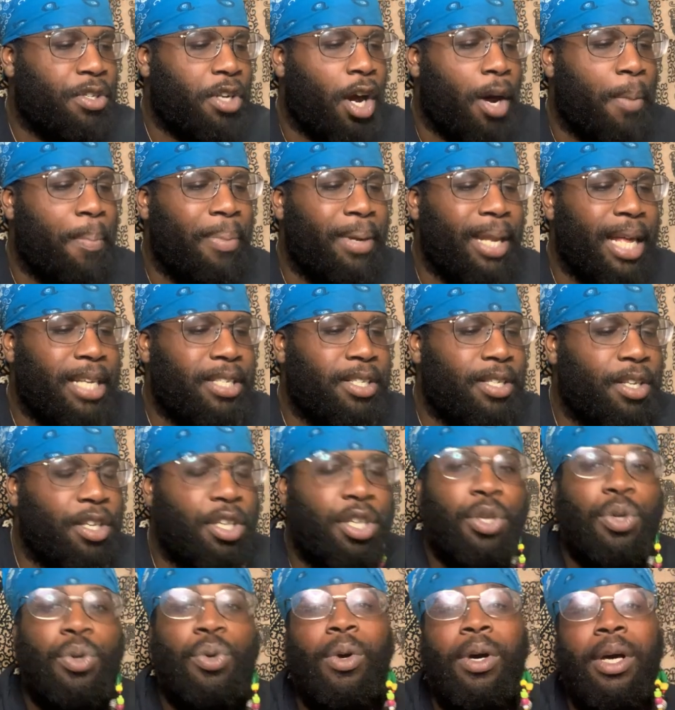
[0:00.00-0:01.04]
are blessing
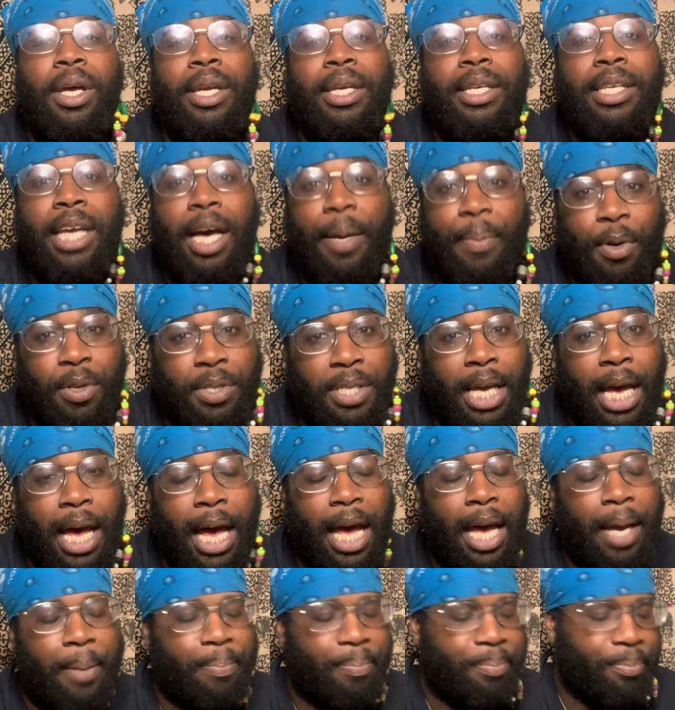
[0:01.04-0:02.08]
you double
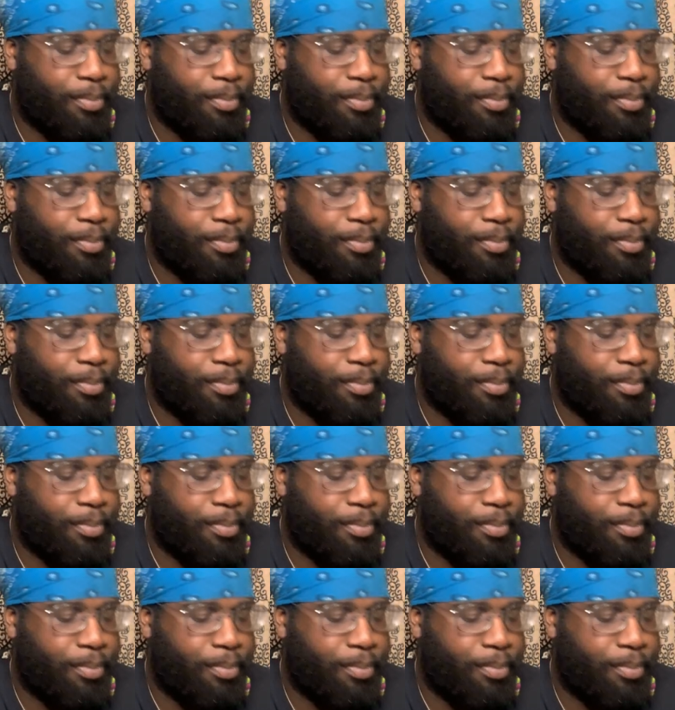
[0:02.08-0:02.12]
time.